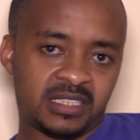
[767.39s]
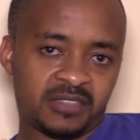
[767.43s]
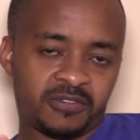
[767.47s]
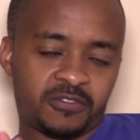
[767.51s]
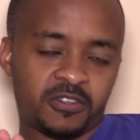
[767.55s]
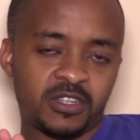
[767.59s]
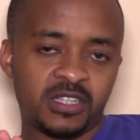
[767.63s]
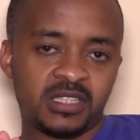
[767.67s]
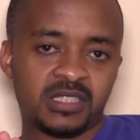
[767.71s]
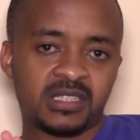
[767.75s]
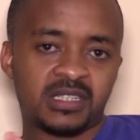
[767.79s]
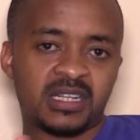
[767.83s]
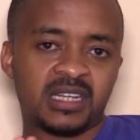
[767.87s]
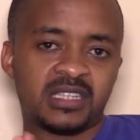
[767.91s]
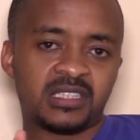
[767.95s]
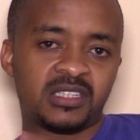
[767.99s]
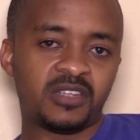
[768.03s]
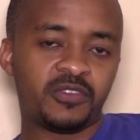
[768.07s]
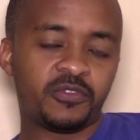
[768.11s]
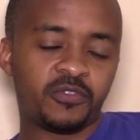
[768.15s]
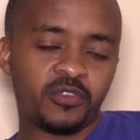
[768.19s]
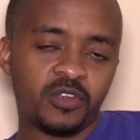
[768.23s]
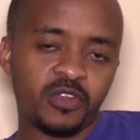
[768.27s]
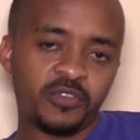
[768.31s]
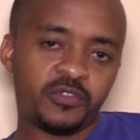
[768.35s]
For instance,
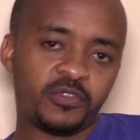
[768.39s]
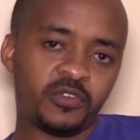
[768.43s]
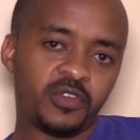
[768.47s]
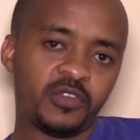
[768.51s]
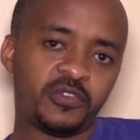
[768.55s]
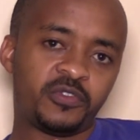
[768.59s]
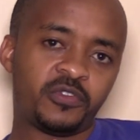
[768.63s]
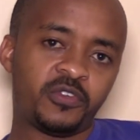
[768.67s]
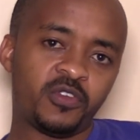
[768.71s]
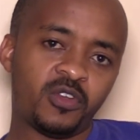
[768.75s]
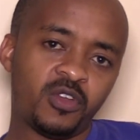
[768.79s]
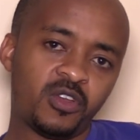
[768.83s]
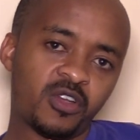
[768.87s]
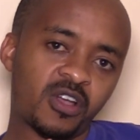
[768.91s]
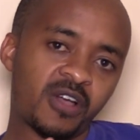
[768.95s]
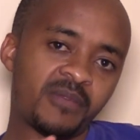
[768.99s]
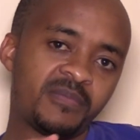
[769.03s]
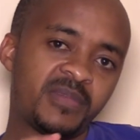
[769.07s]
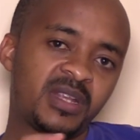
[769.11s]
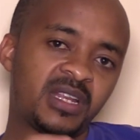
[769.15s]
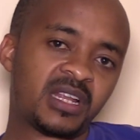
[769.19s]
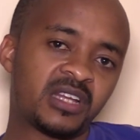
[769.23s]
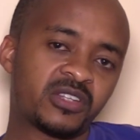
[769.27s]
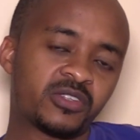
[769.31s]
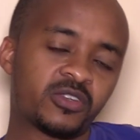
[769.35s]
if you have
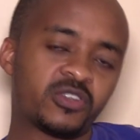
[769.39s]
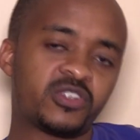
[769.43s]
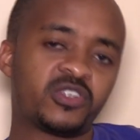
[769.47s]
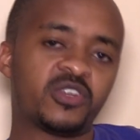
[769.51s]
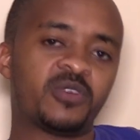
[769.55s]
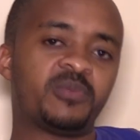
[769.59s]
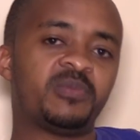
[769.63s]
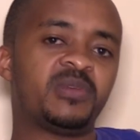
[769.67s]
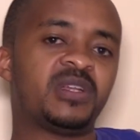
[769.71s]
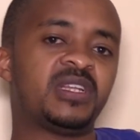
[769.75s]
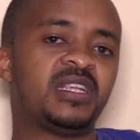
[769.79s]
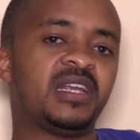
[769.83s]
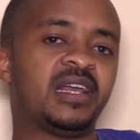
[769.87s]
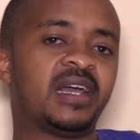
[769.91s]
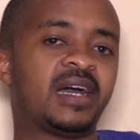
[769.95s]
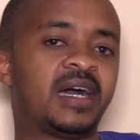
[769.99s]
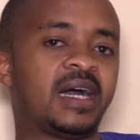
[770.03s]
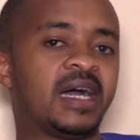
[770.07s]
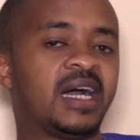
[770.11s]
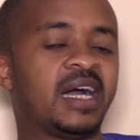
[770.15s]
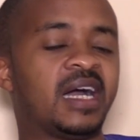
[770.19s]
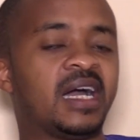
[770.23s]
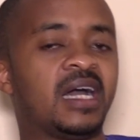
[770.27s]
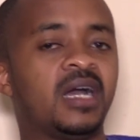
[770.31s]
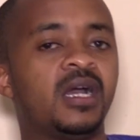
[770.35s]
been a social
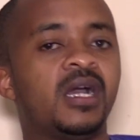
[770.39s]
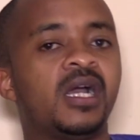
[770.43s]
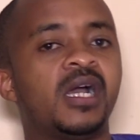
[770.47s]
media